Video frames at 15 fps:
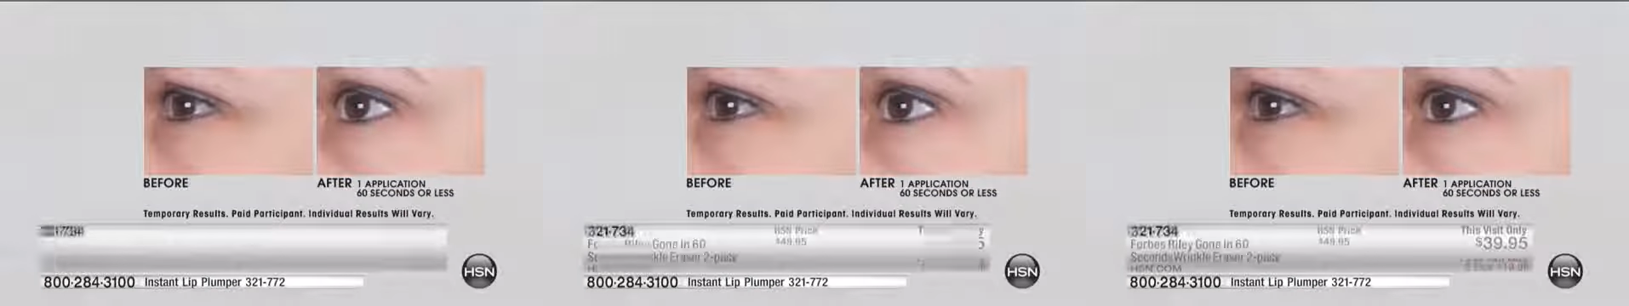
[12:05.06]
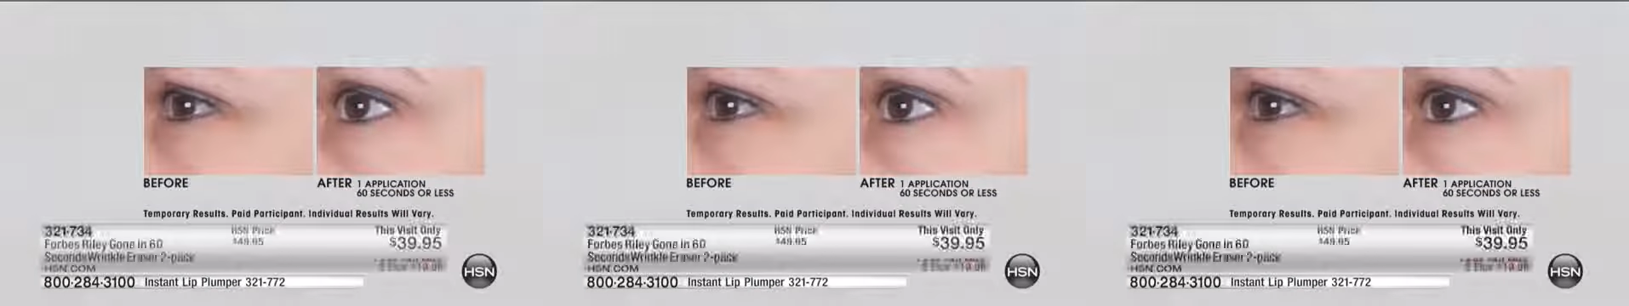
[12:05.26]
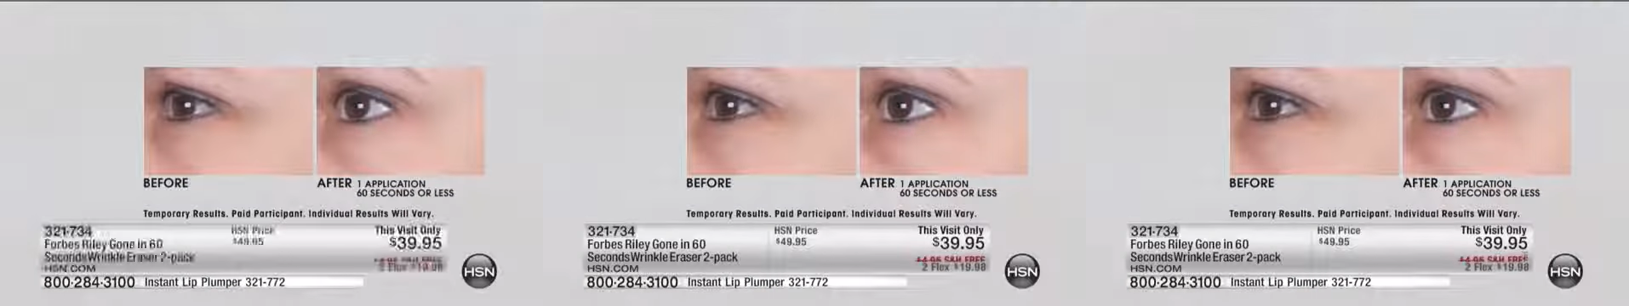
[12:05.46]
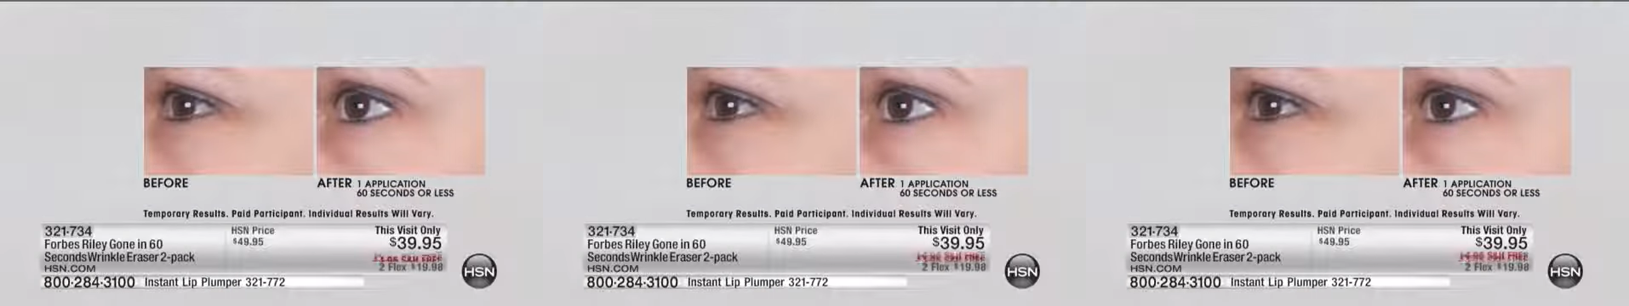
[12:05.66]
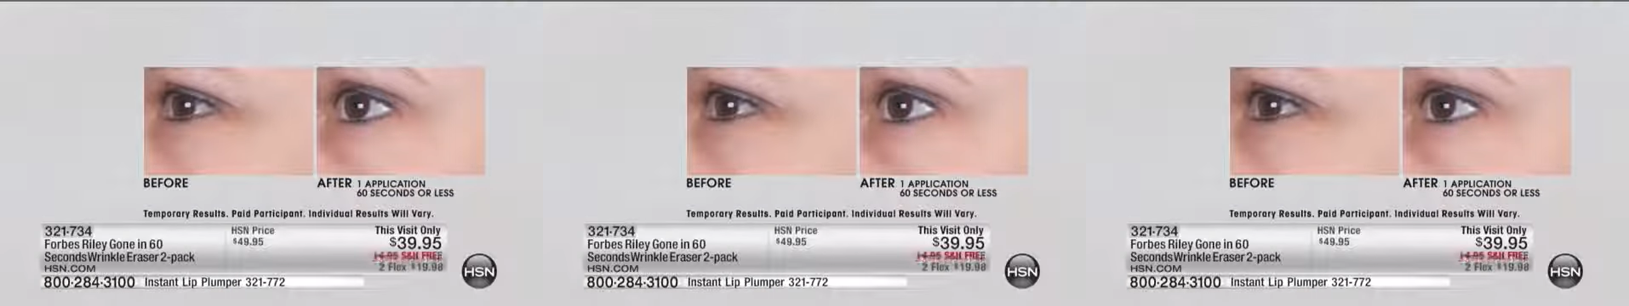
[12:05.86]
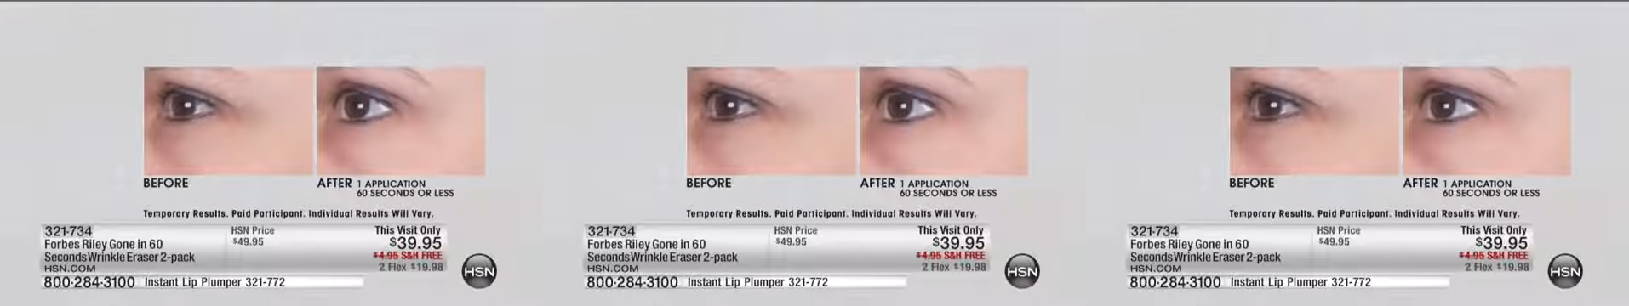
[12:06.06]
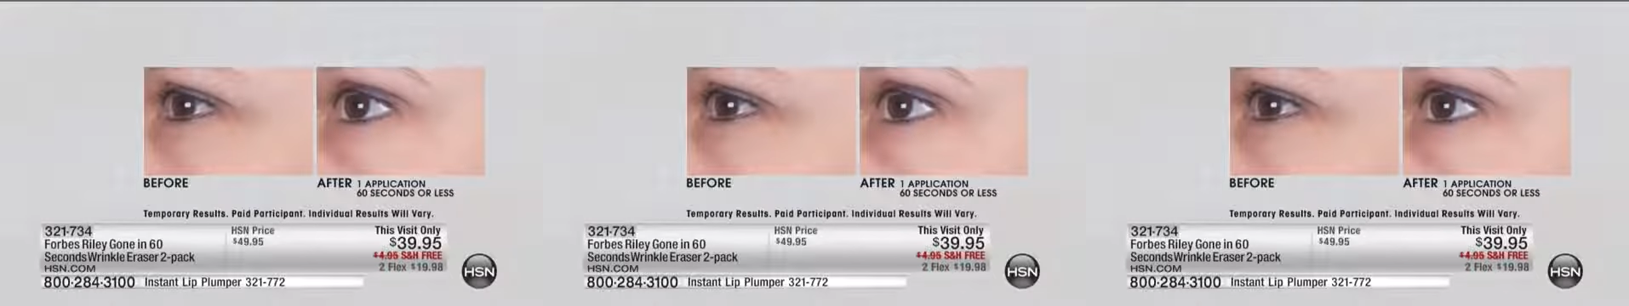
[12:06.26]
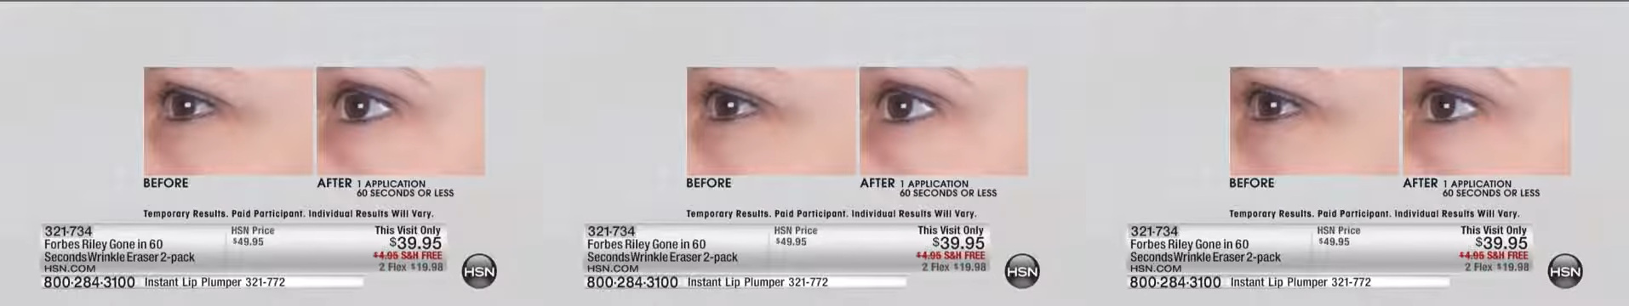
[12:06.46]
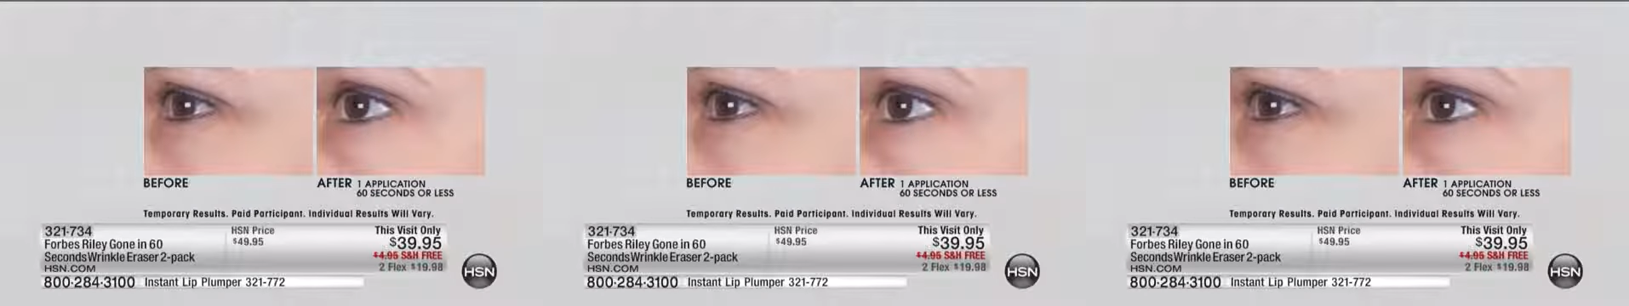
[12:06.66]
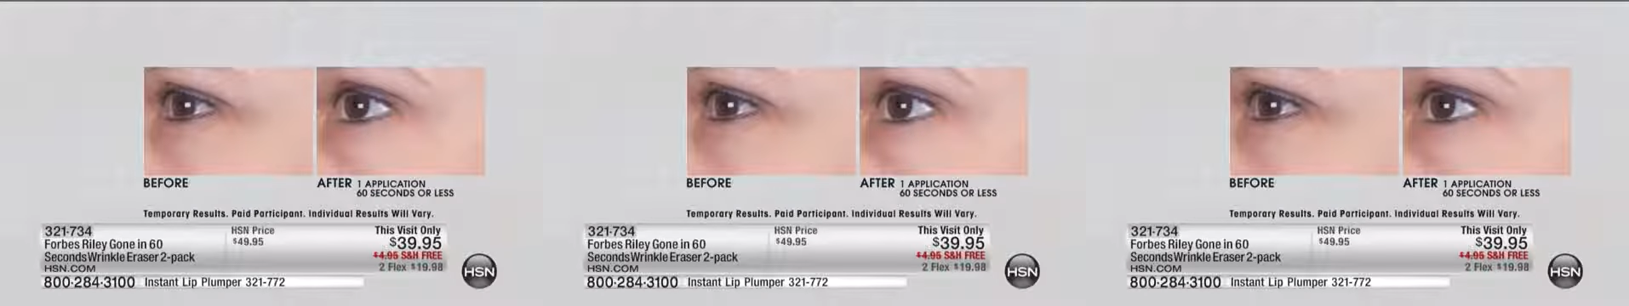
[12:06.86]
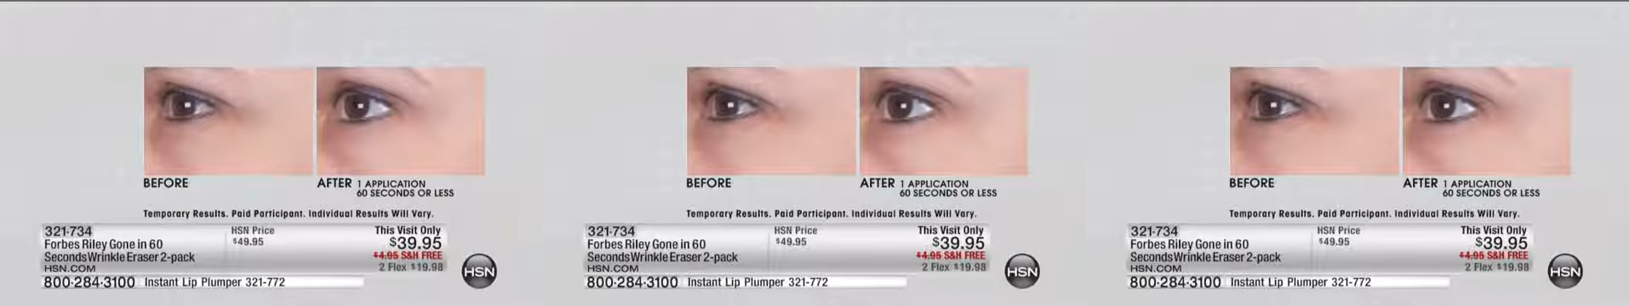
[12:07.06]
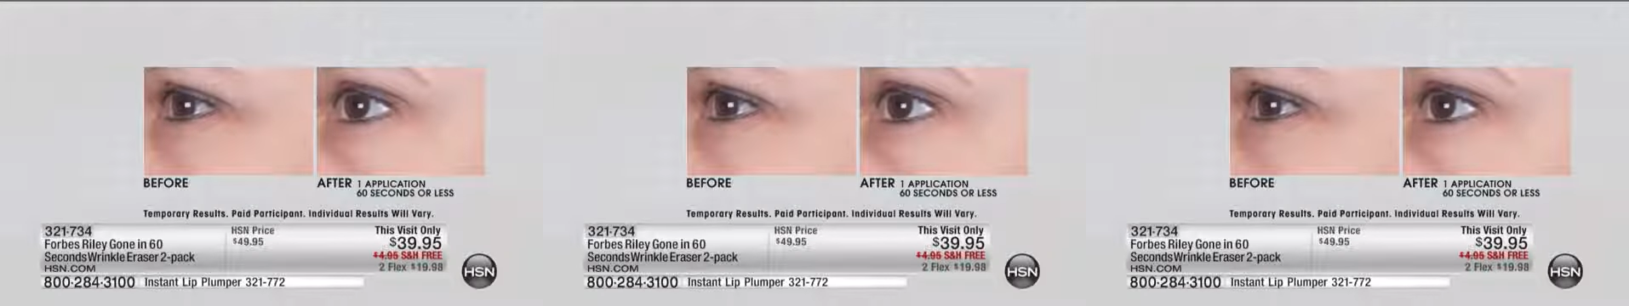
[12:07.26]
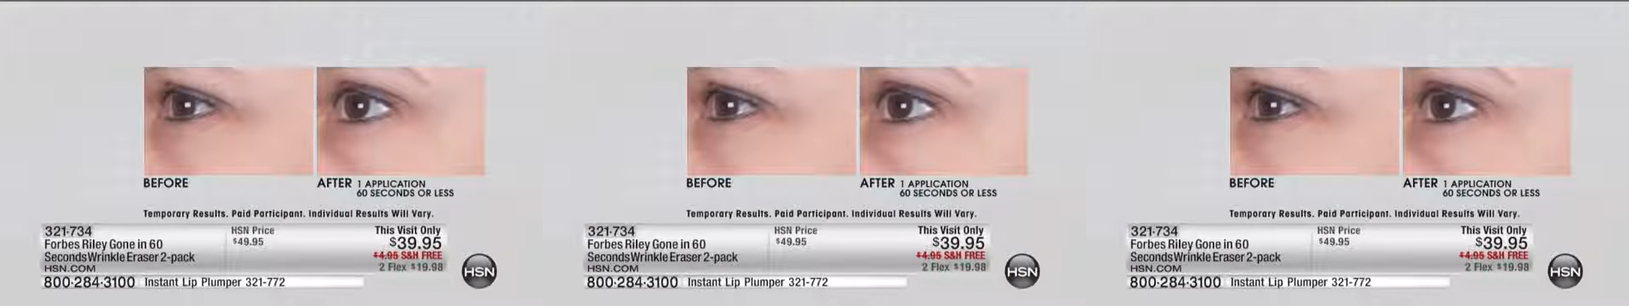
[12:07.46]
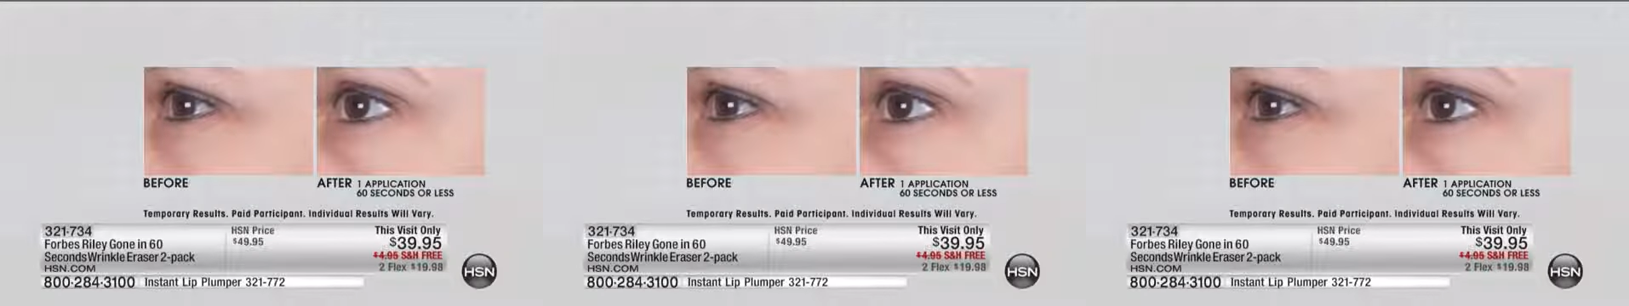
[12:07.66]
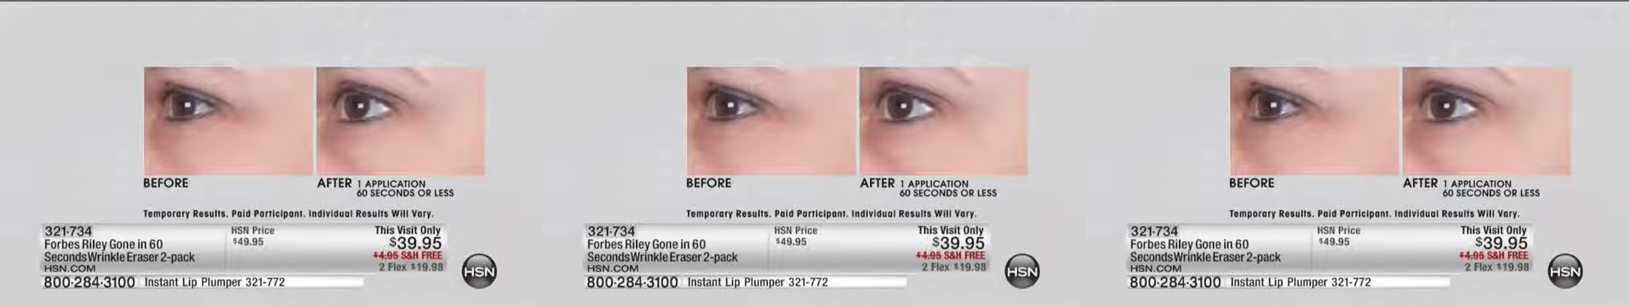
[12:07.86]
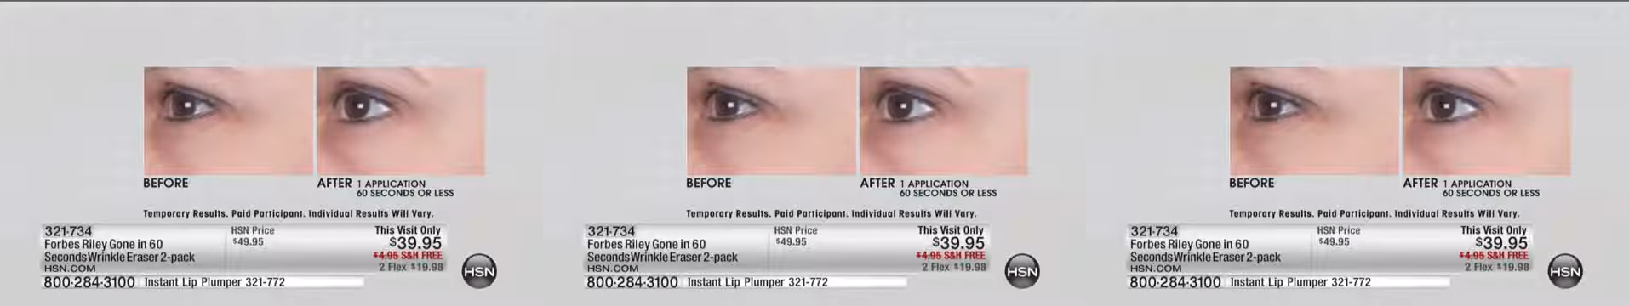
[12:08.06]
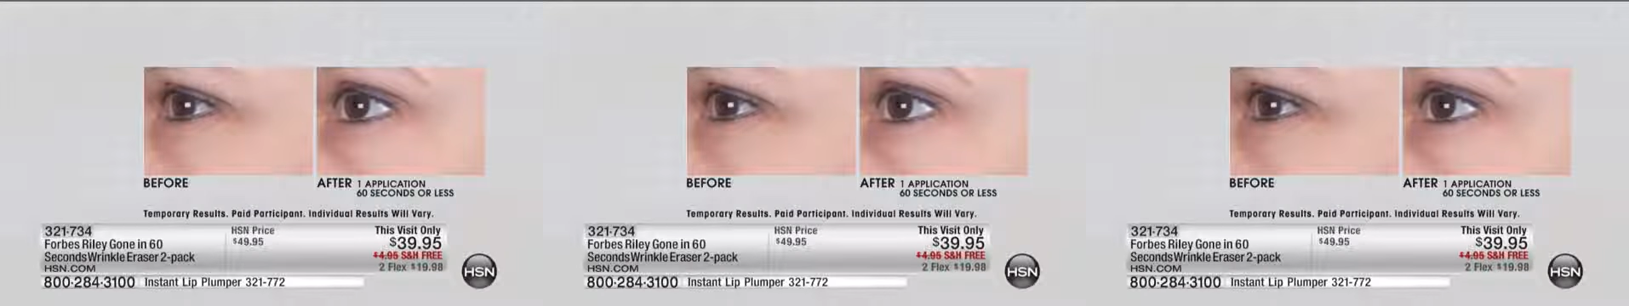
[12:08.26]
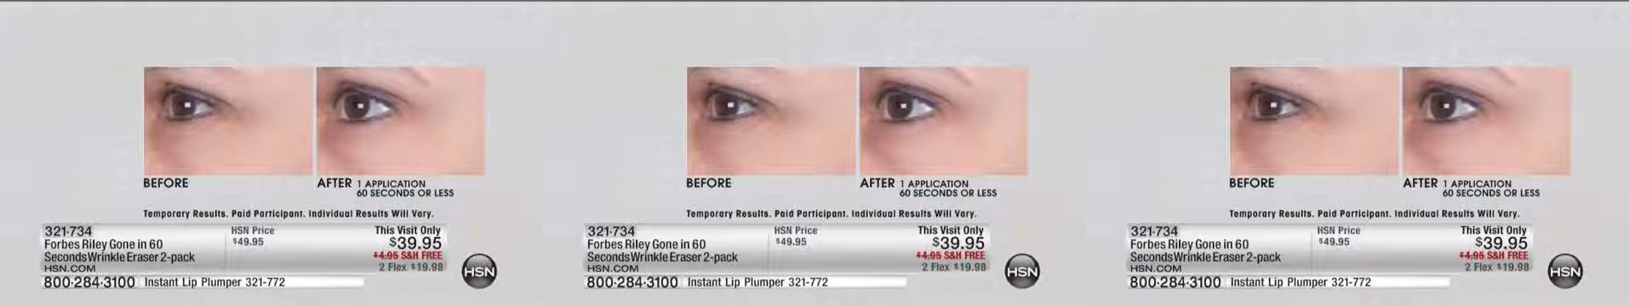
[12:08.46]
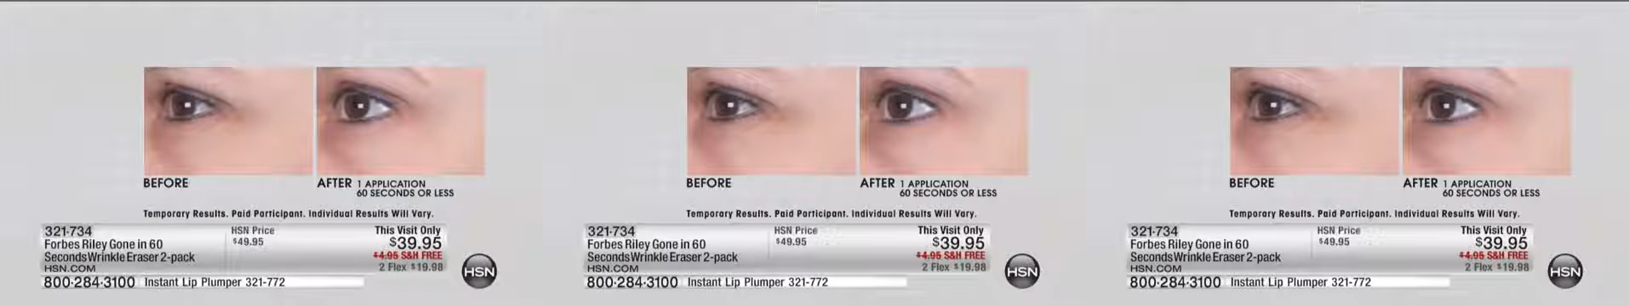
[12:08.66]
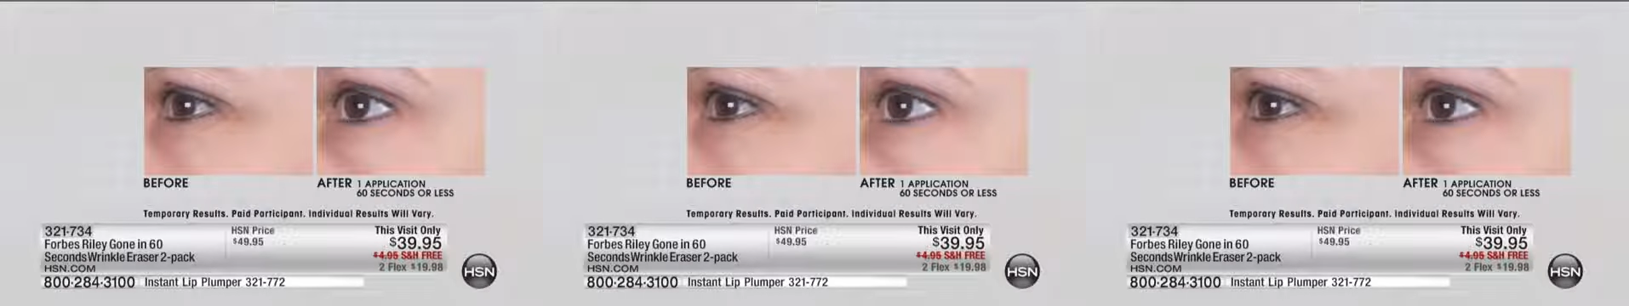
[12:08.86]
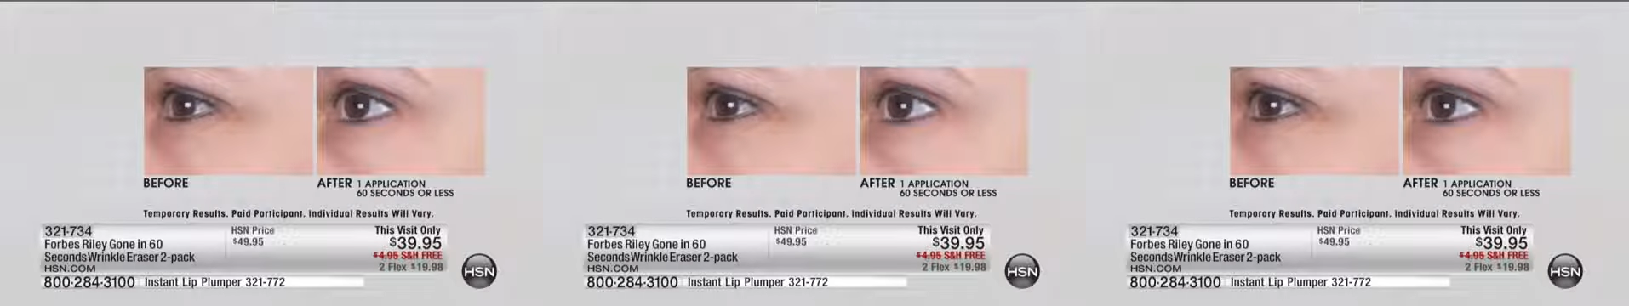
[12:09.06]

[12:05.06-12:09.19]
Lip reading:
(no speaker visible)